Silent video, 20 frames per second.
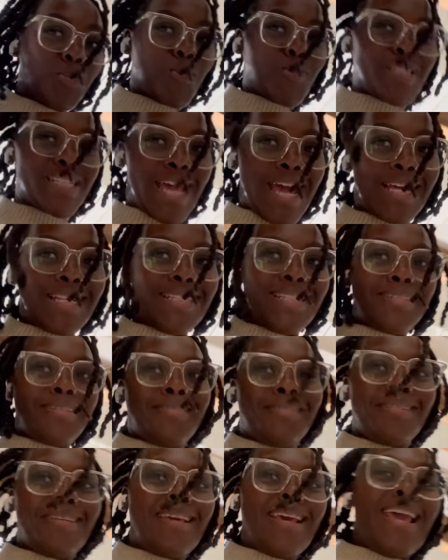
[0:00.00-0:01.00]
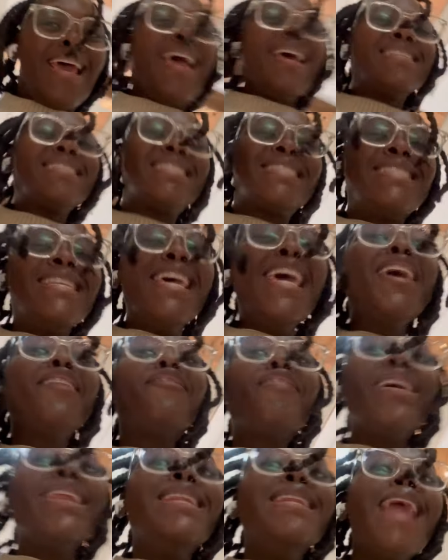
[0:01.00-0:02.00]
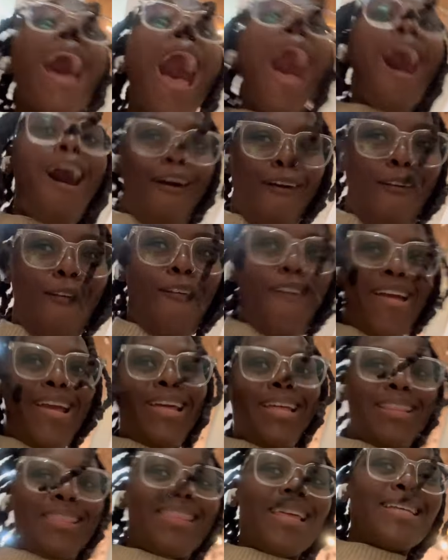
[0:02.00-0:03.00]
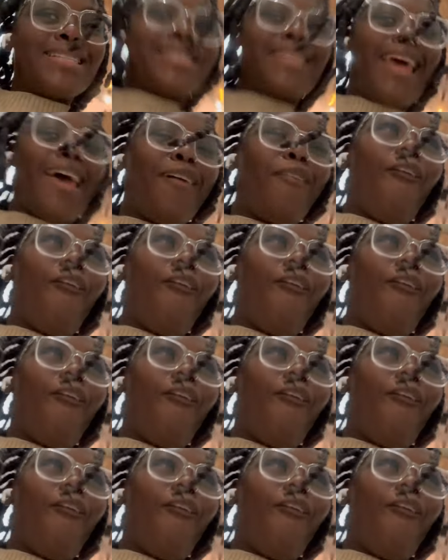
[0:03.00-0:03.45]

Uzand. Even now, that's like